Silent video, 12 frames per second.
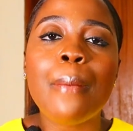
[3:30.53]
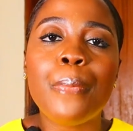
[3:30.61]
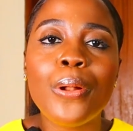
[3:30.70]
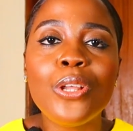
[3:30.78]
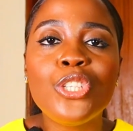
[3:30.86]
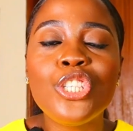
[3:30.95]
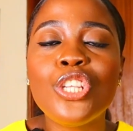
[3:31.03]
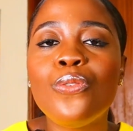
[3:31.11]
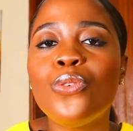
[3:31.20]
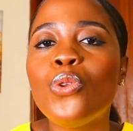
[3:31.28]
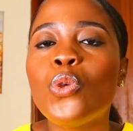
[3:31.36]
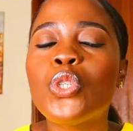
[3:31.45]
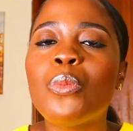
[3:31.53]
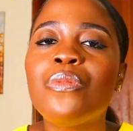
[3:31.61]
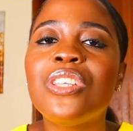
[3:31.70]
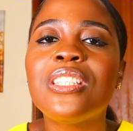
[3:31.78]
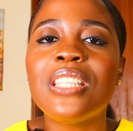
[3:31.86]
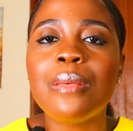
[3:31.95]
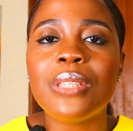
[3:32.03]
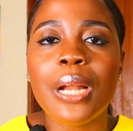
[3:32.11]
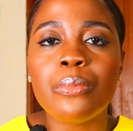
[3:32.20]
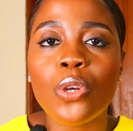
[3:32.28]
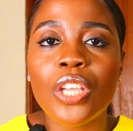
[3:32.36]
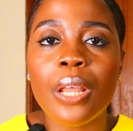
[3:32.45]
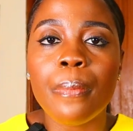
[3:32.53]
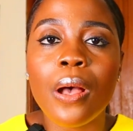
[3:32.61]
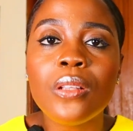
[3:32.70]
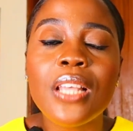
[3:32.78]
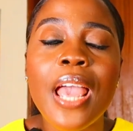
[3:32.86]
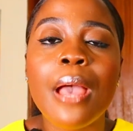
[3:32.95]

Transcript: apologies if you don't know some of these names that I'm talking about.